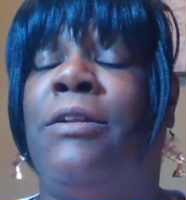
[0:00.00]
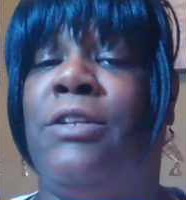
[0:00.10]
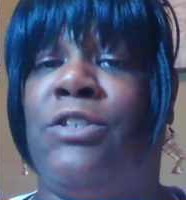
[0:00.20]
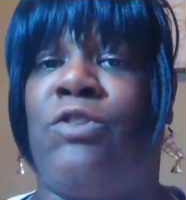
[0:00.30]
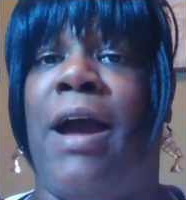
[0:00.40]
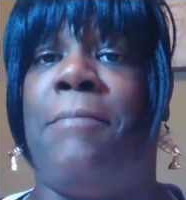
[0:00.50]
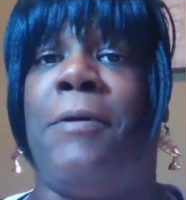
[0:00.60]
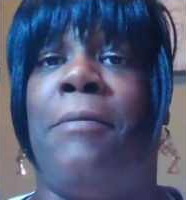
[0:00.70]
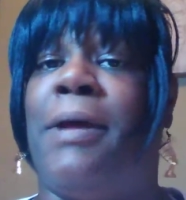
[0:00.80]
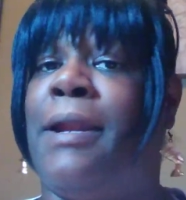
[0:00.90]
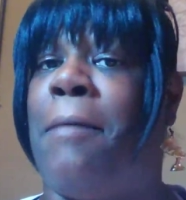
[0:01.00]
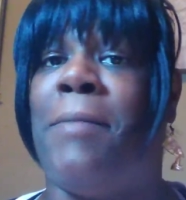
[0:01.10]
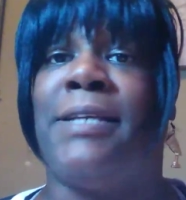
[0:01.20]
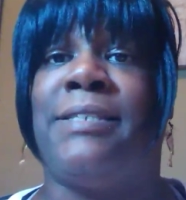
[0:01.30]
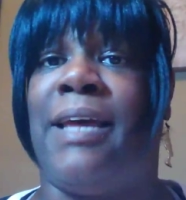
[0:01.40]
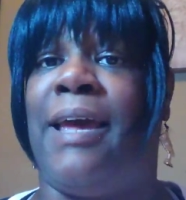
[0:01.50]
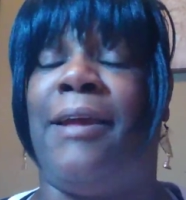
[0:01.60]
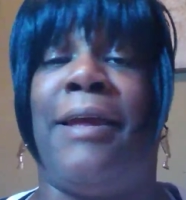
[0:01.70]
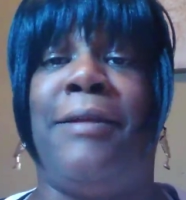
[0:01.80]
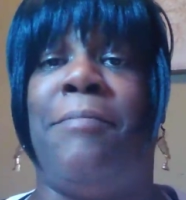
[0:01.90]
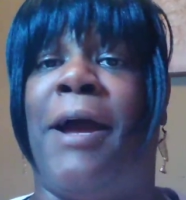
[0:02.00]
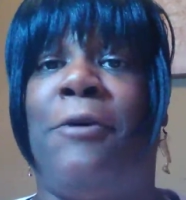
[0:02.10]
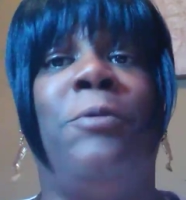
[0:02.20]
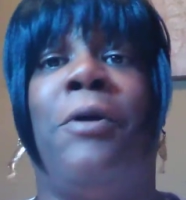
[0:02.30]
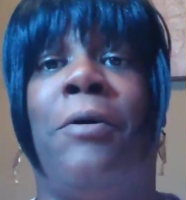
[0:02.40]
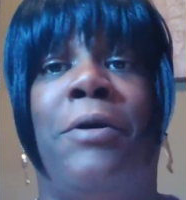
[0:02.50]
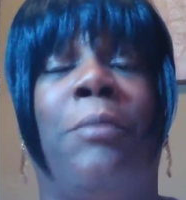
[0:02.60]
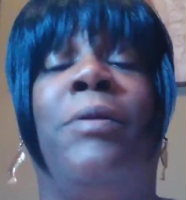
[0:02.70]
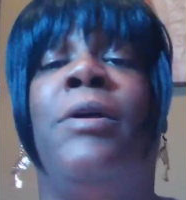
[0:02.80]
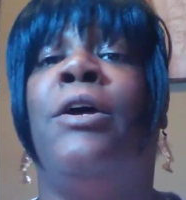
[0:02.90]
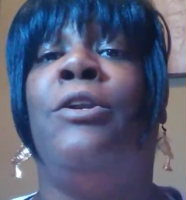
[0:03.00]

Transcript: And I must say, anybody who know him